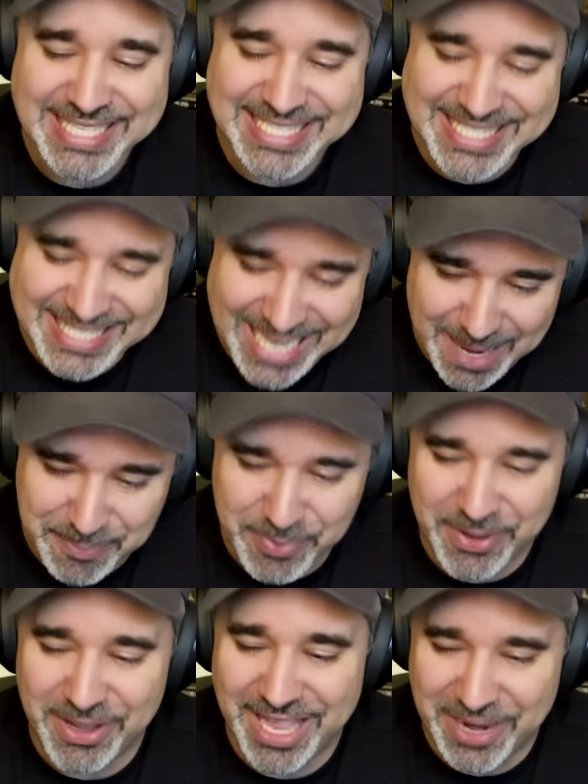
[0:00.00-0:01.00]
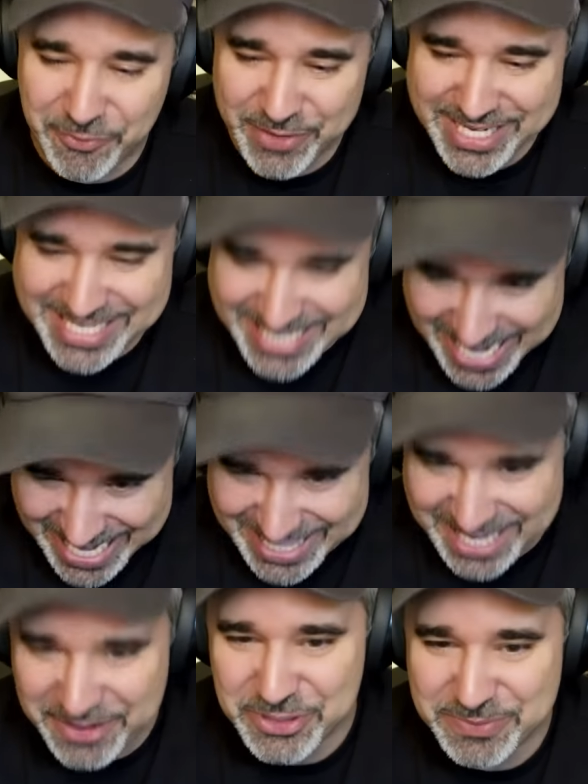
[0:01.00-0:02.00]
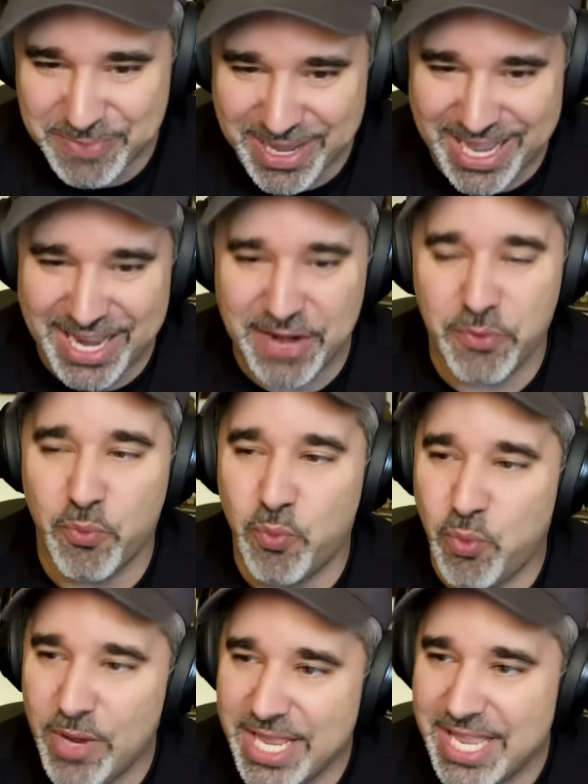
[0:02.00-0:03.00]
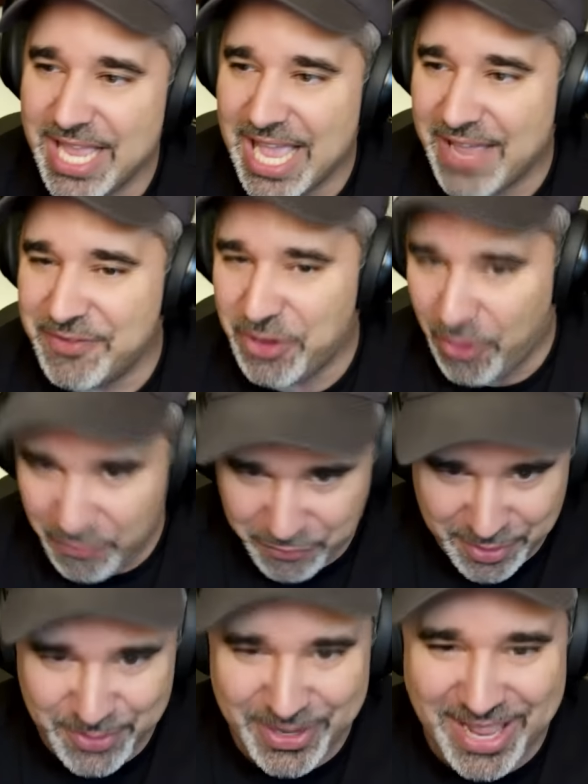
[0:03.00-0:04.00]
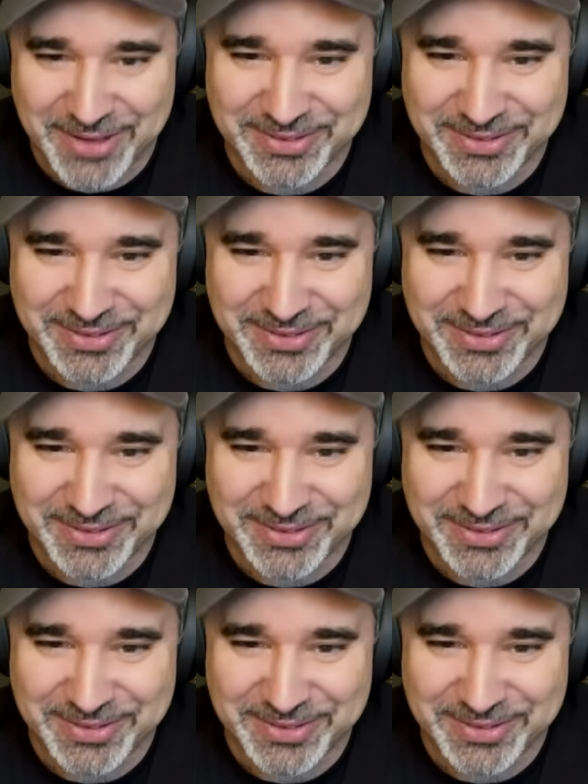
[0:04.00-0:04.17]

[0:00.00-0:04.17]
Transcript: step every day that goes by, we have it all figured out.